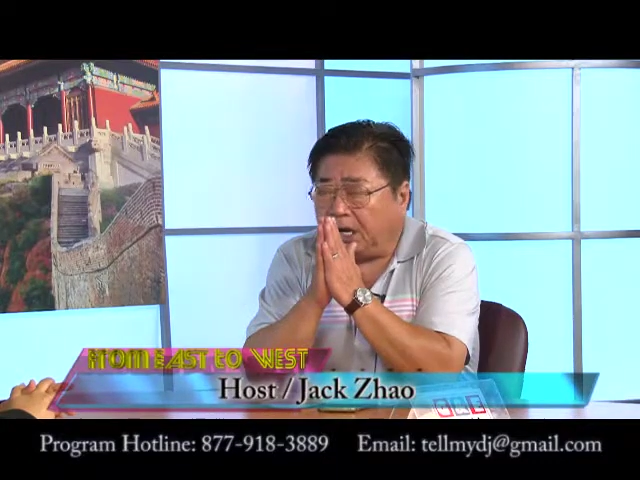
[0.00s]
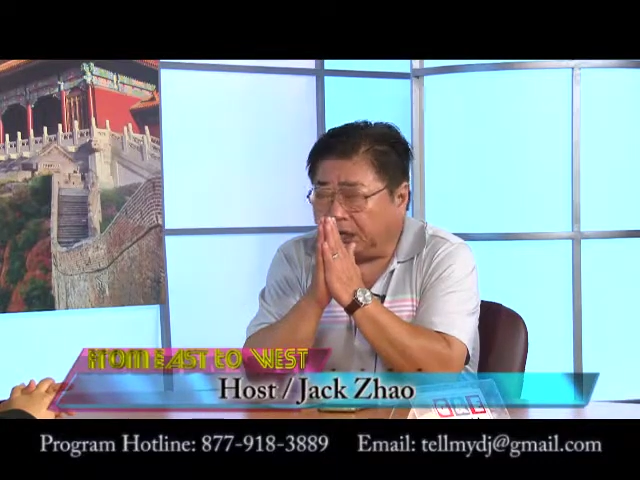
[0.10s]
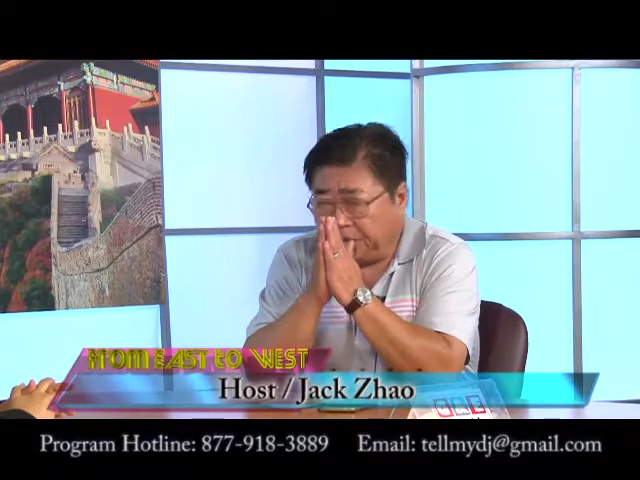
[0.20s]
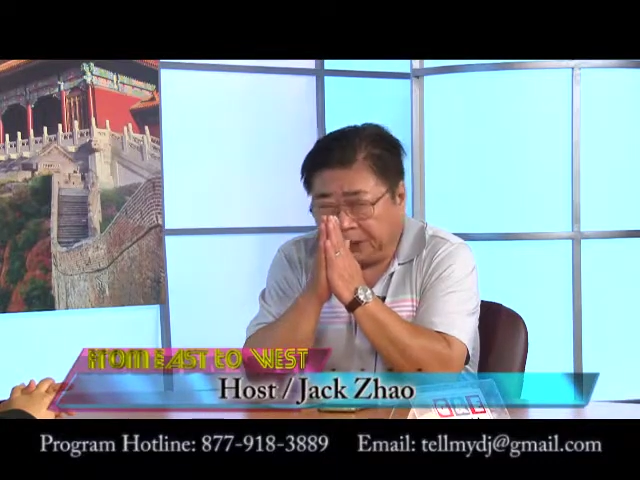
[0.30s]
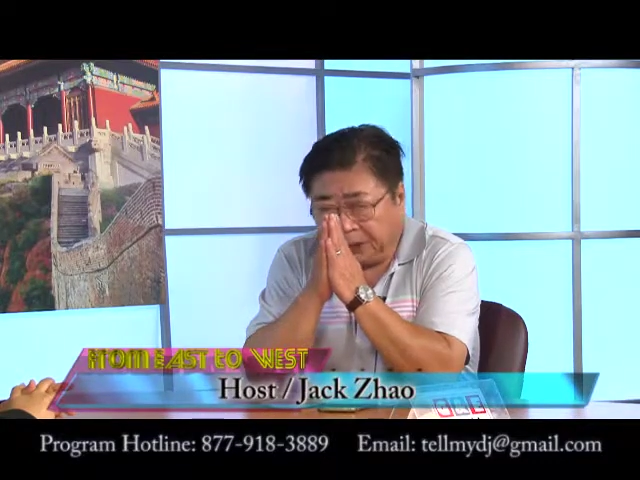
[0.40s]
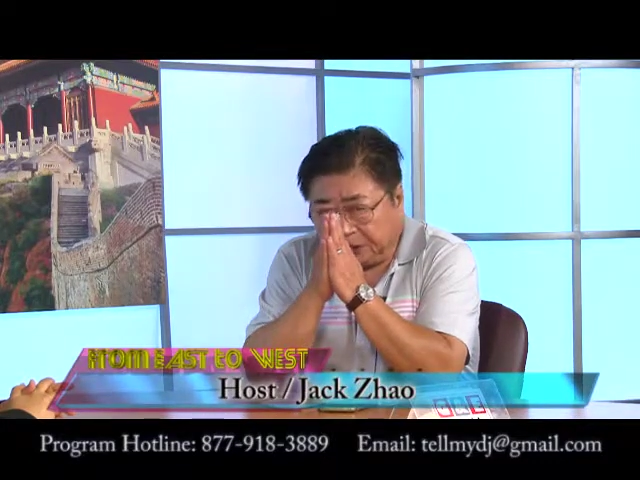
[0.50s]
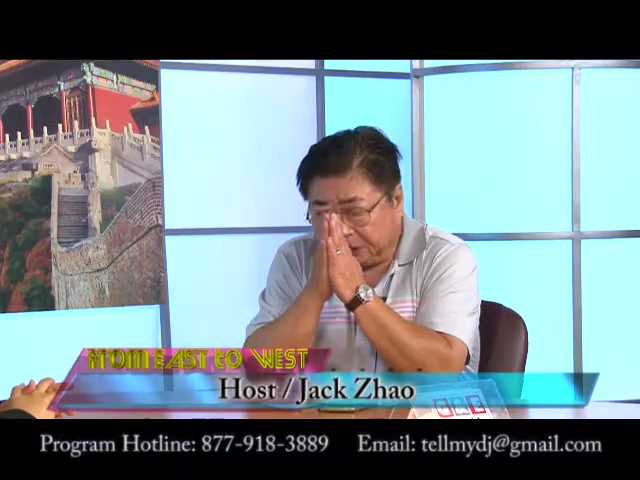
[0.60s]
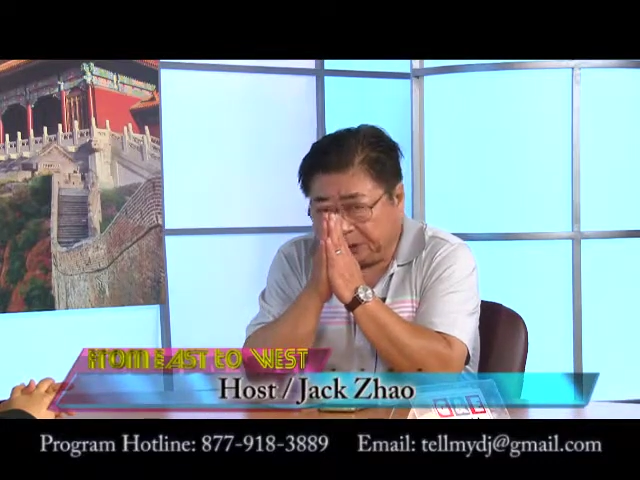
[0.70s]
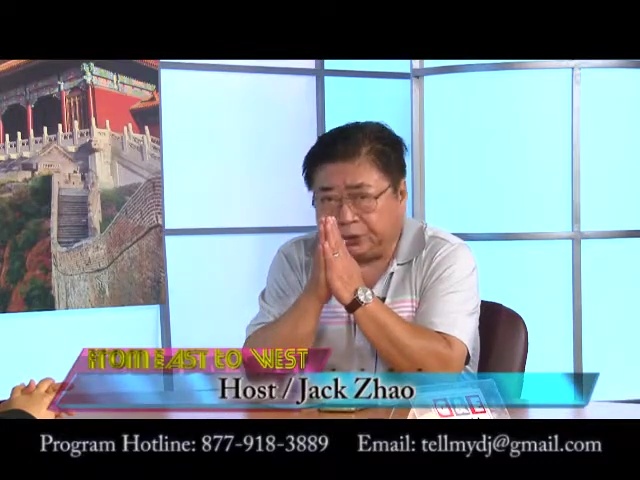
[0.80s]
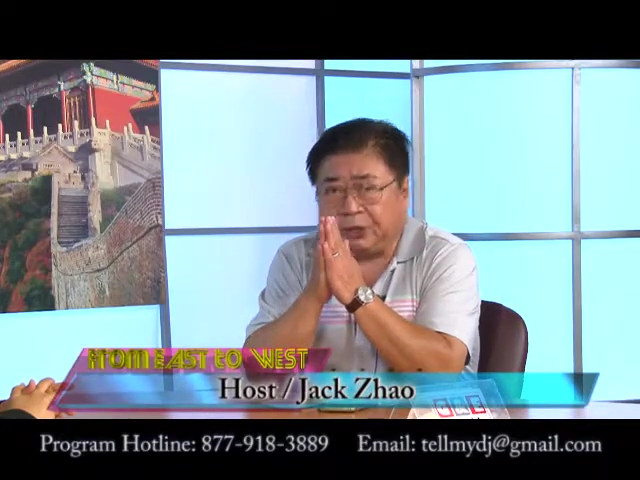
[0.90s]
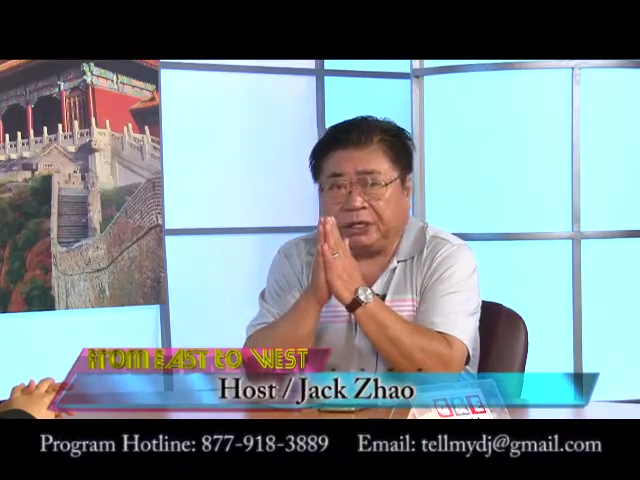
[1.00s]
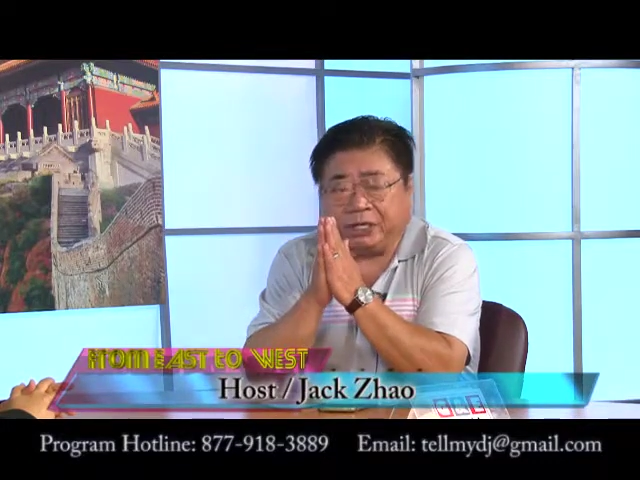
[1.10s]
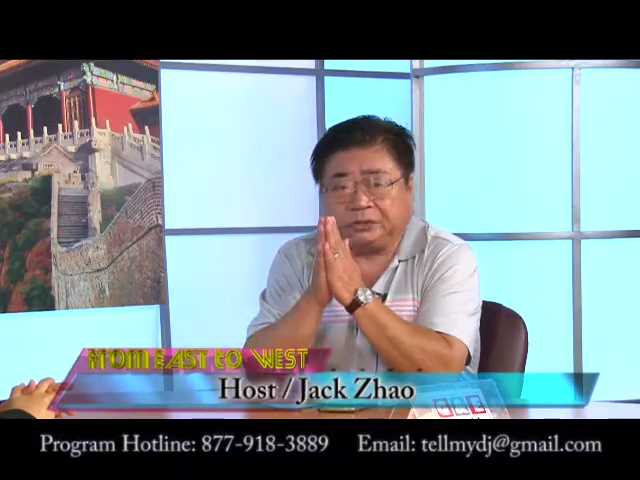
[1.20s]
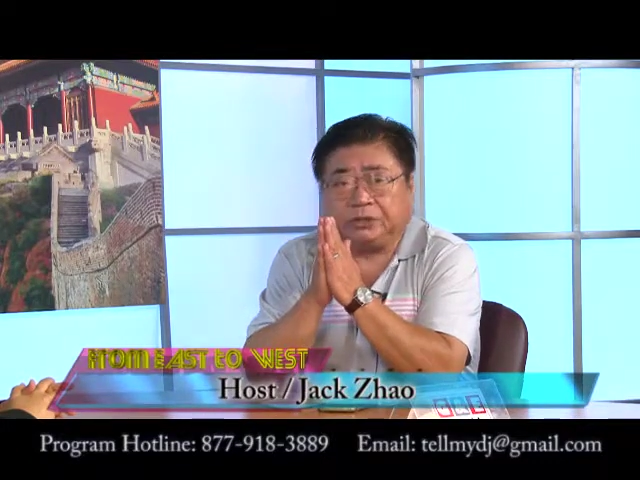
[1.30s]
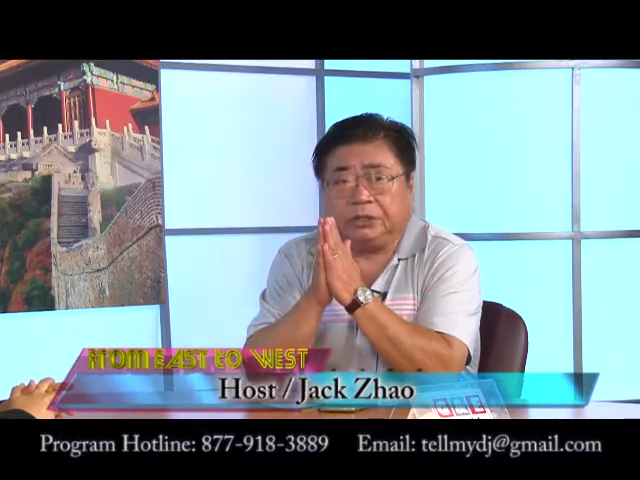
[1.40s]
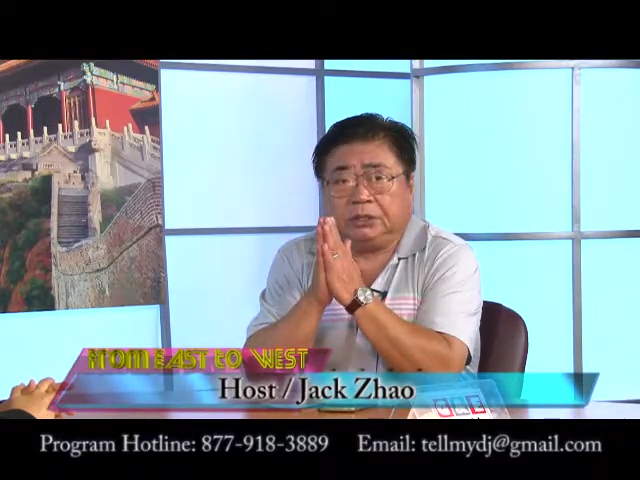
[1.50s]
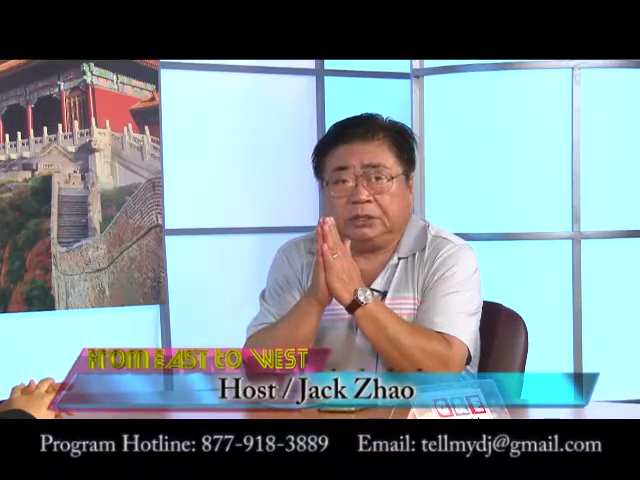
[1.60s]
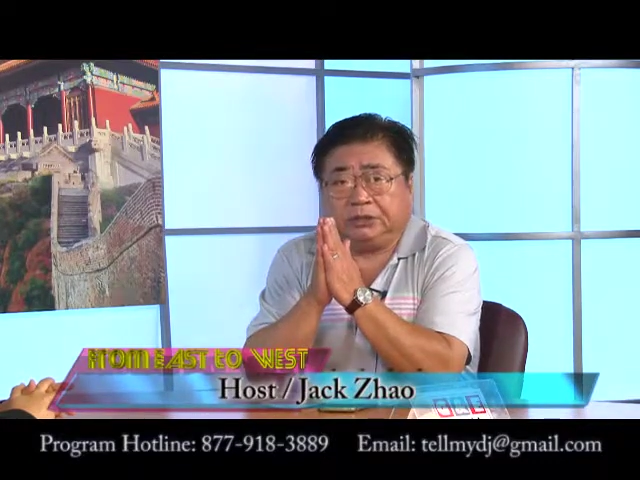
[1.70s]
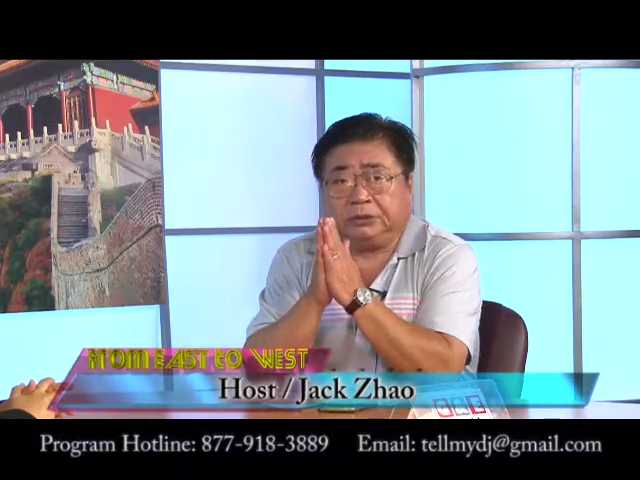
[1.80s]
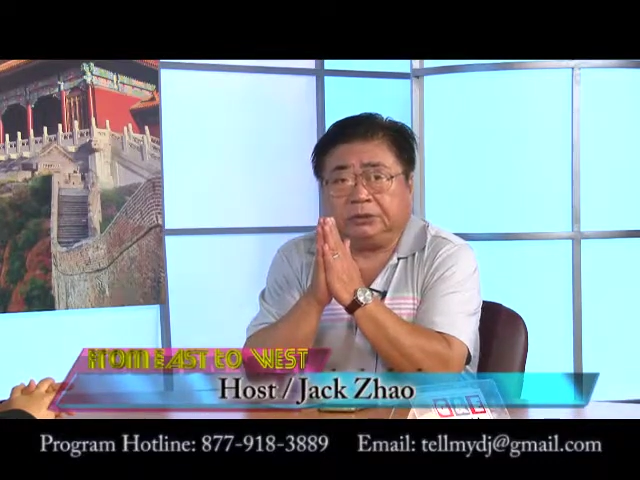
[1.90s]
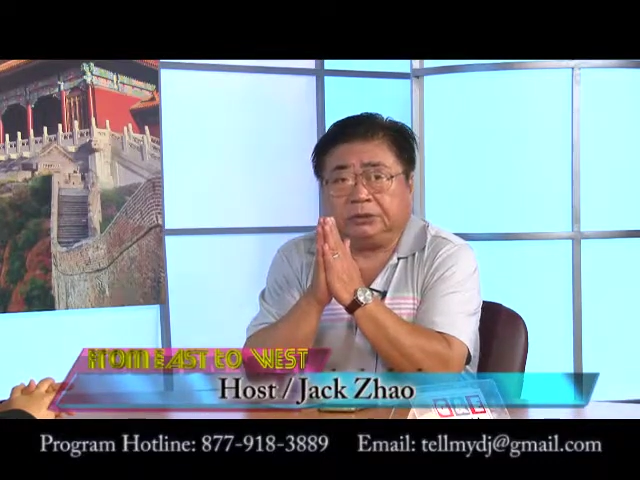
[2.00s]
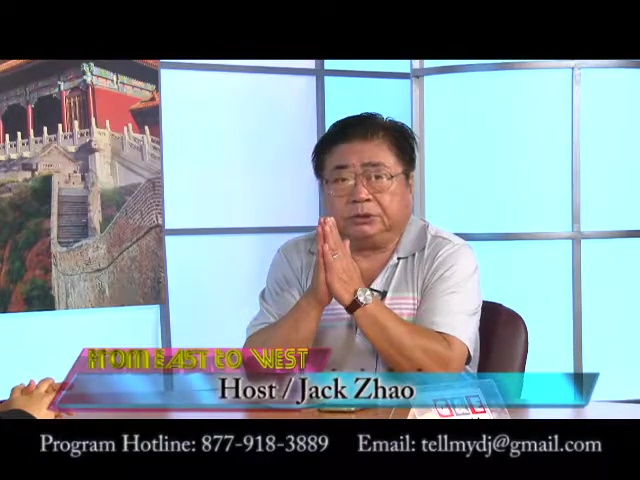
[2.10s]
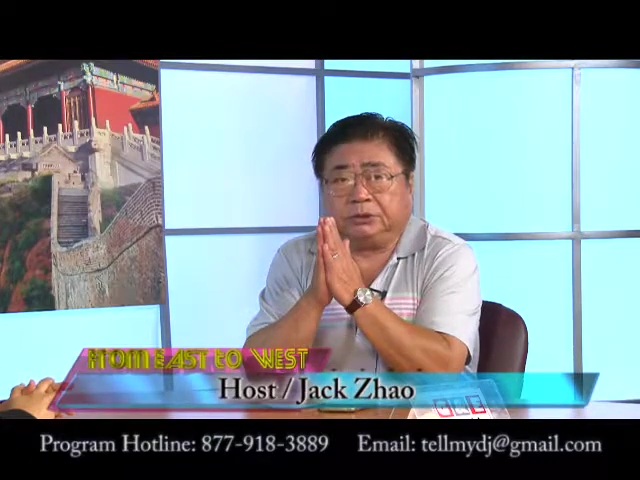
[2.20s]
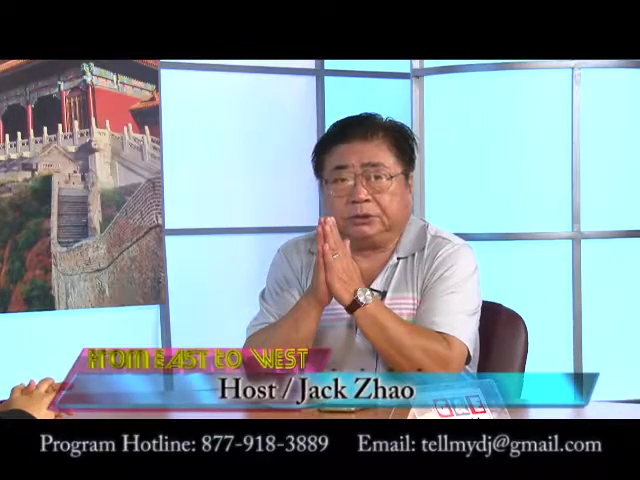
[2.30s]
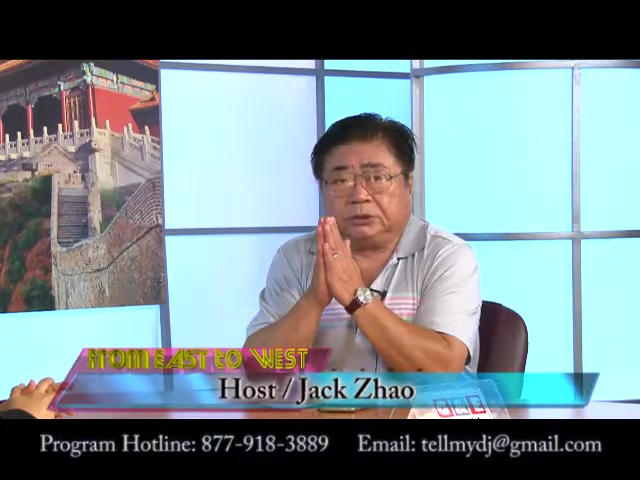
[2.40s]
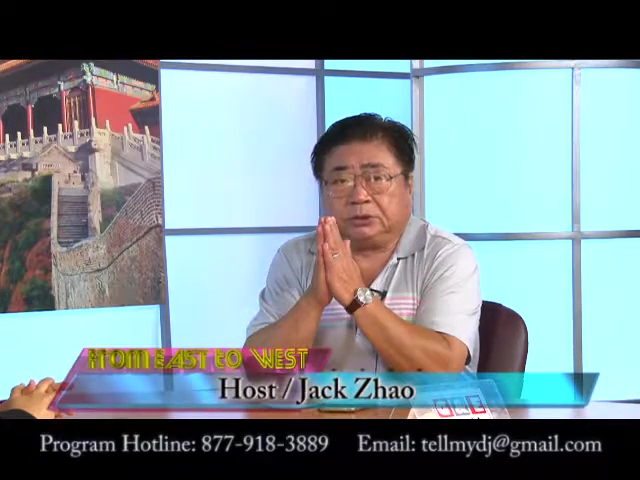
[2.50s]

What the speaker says: here to join us to